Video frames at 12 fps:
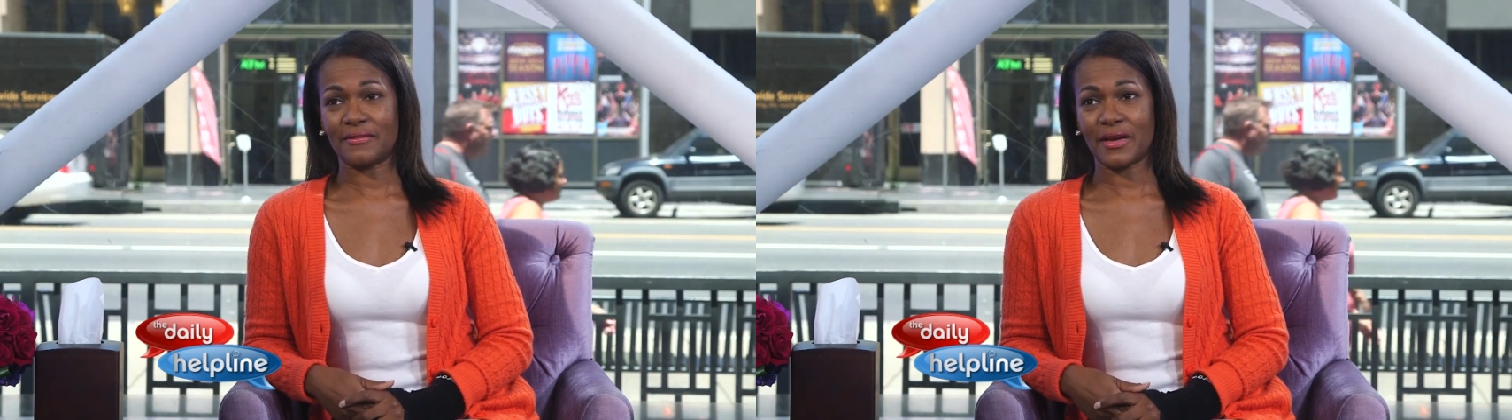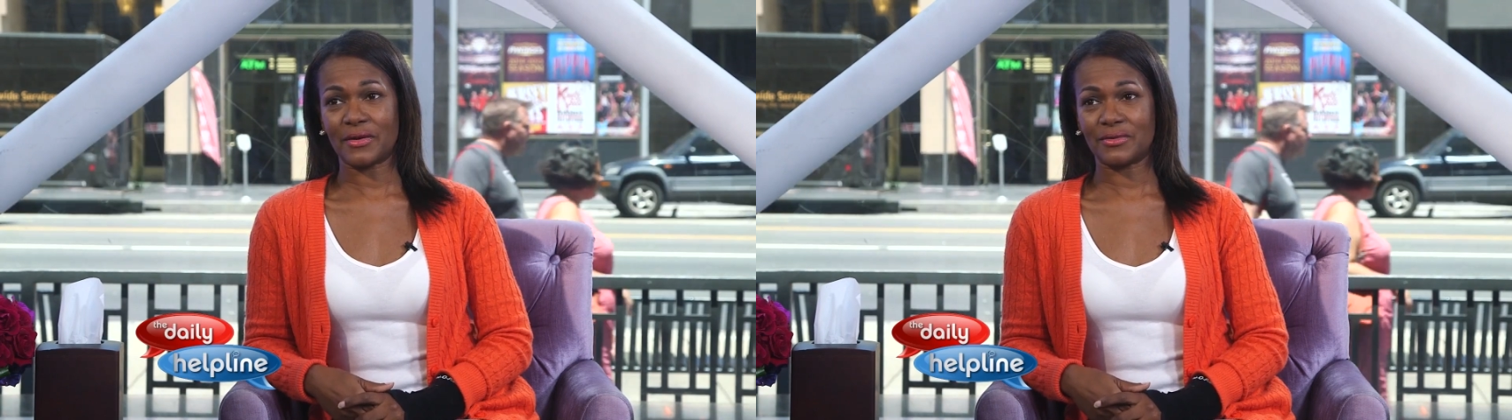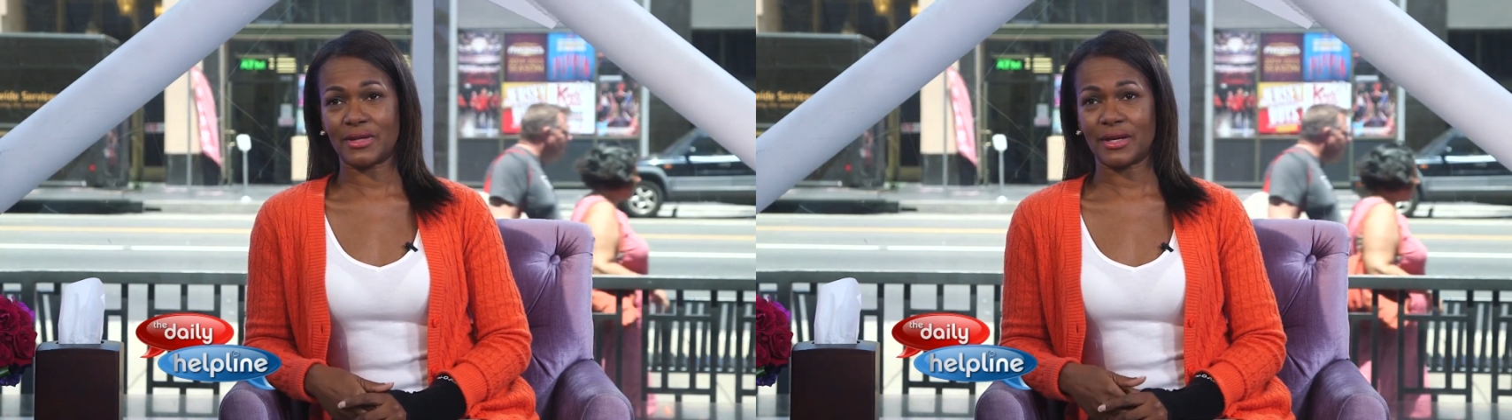
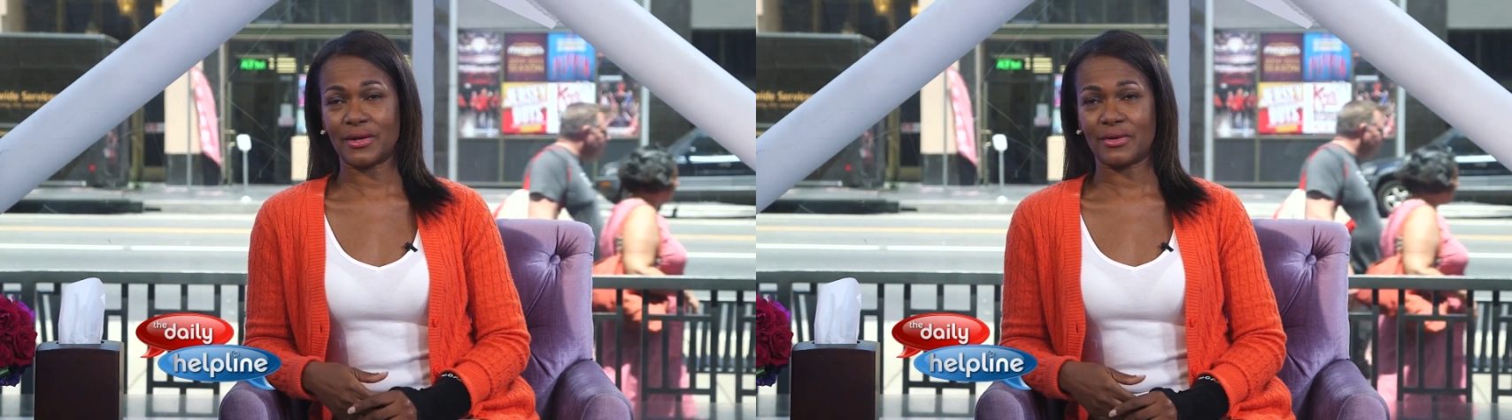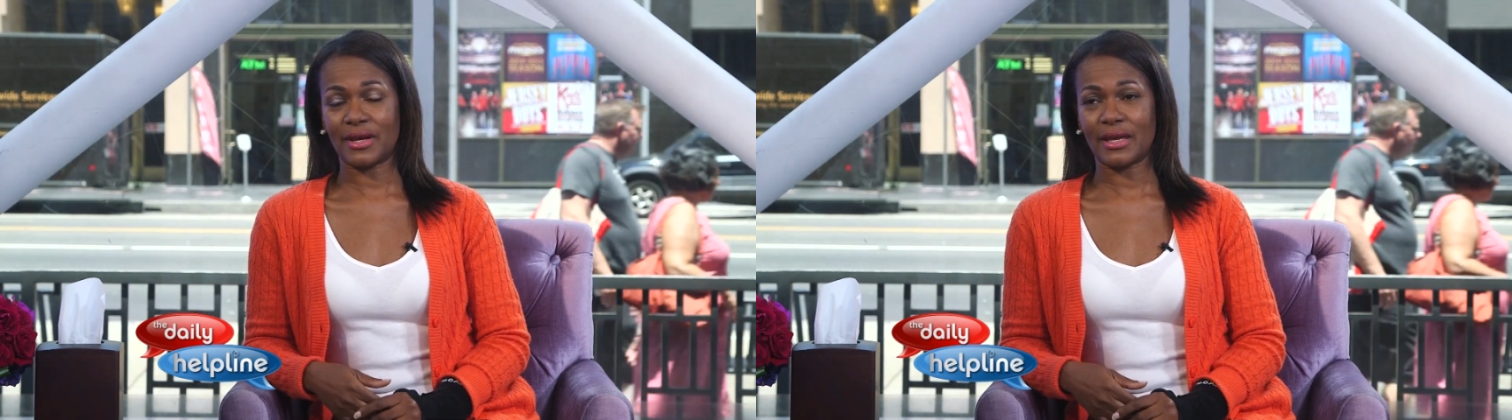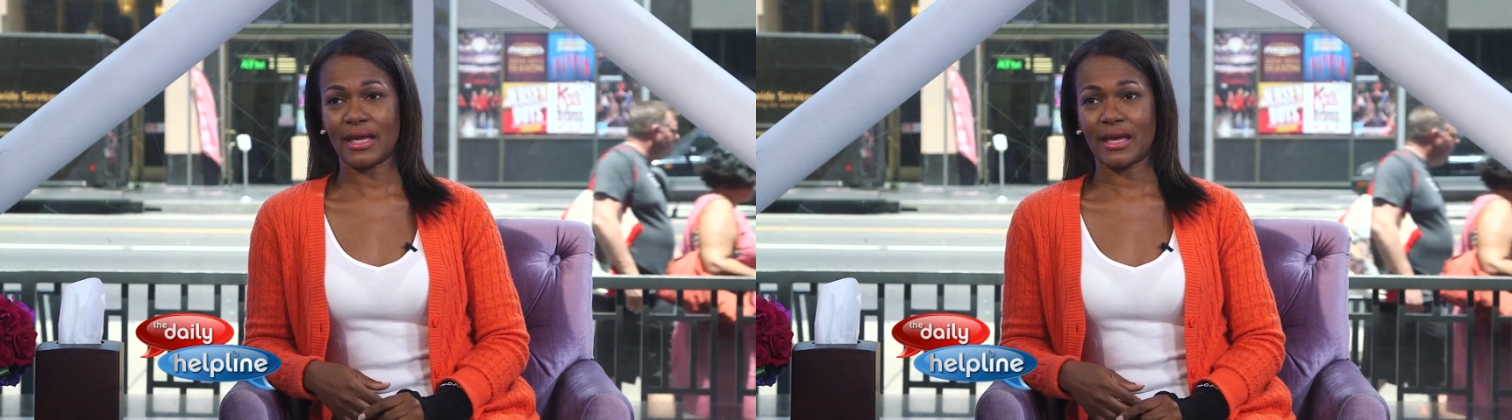found out
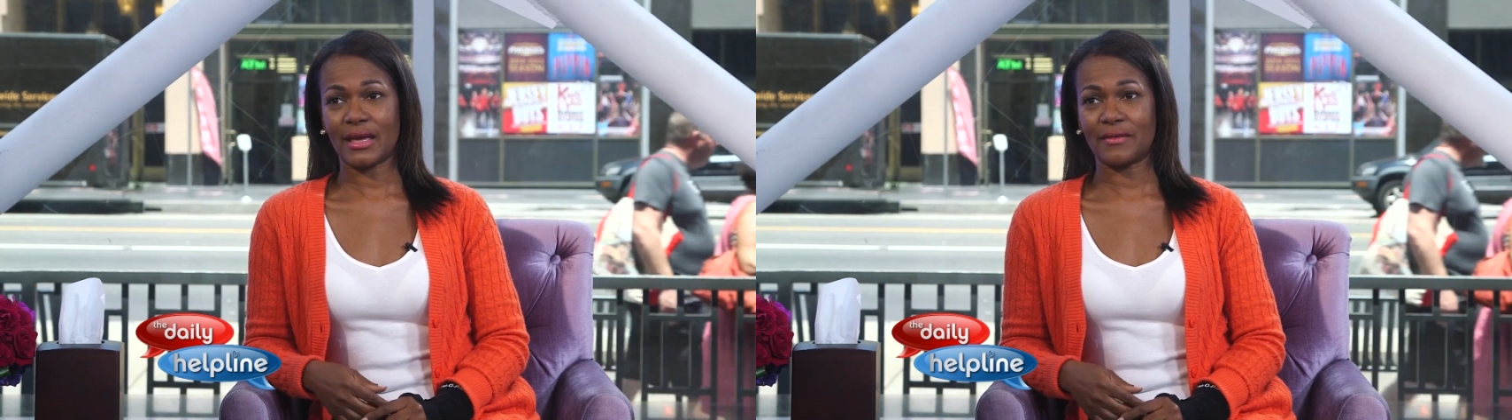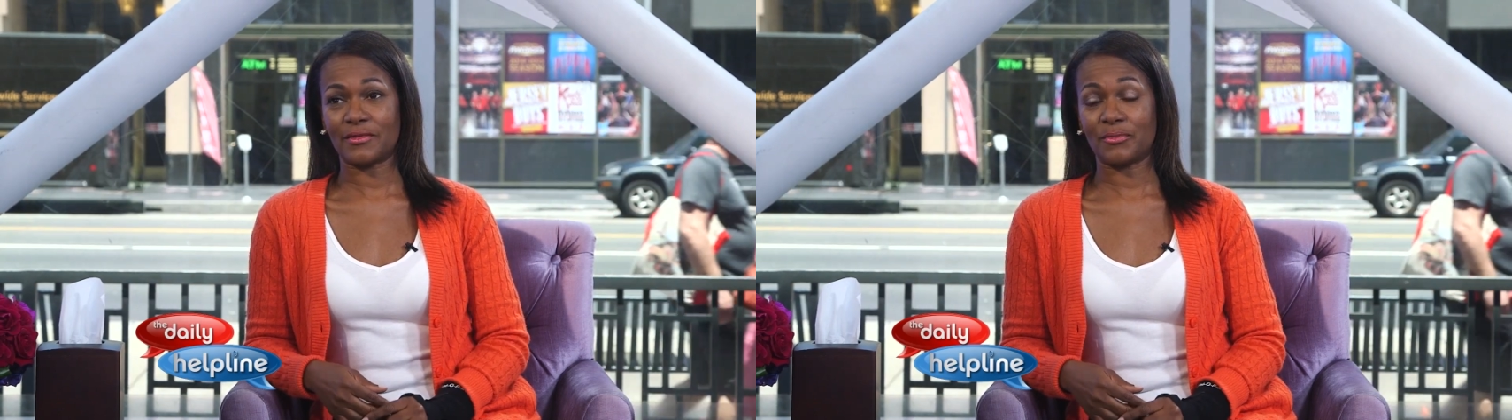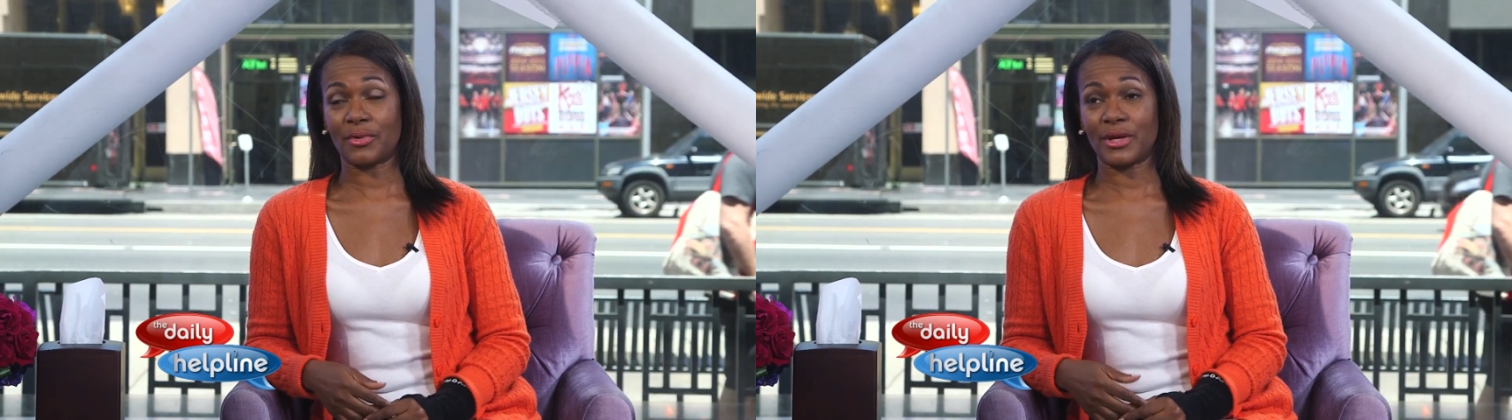I have
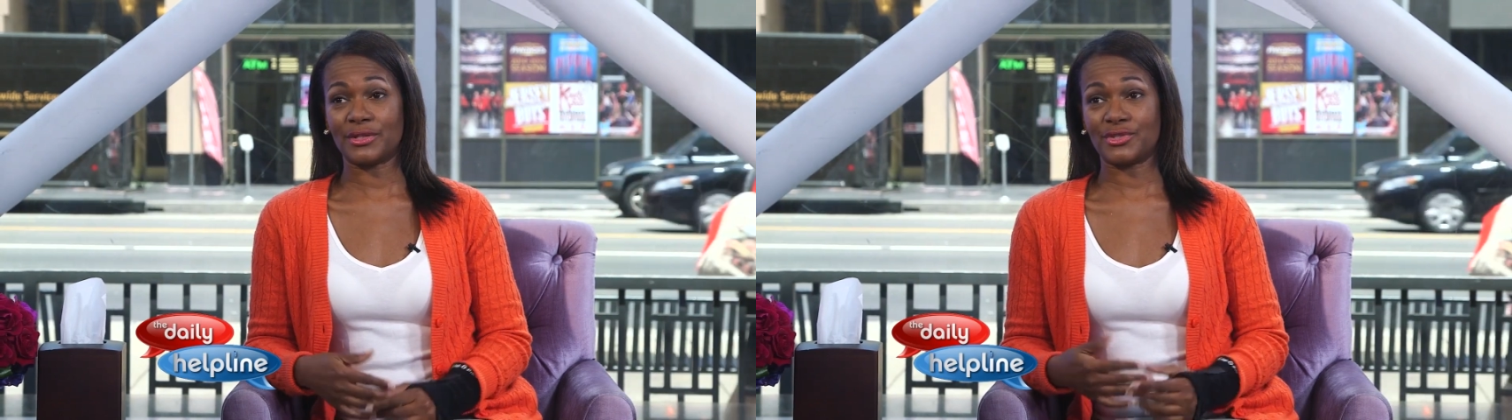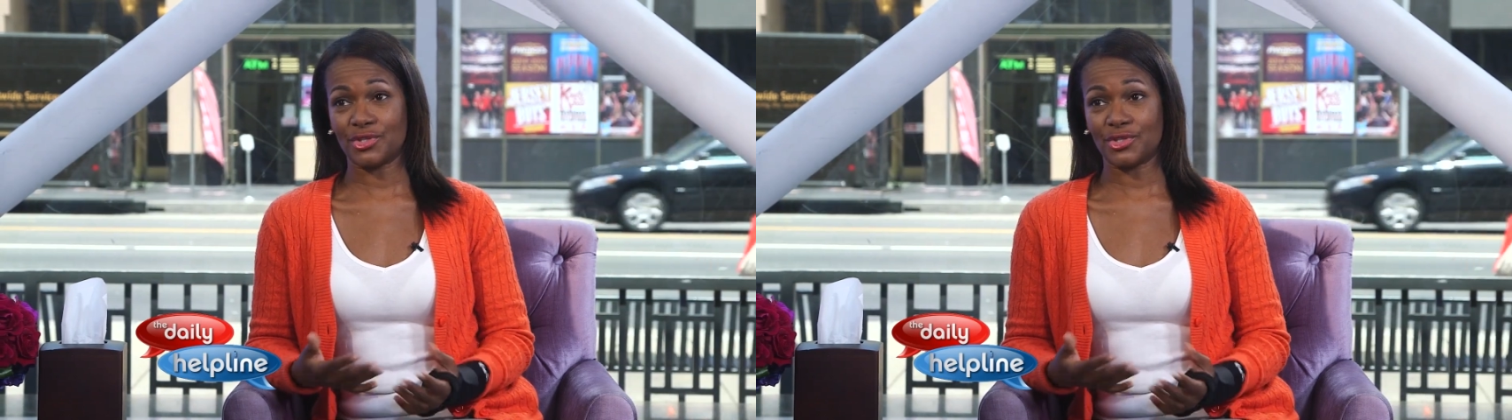a brain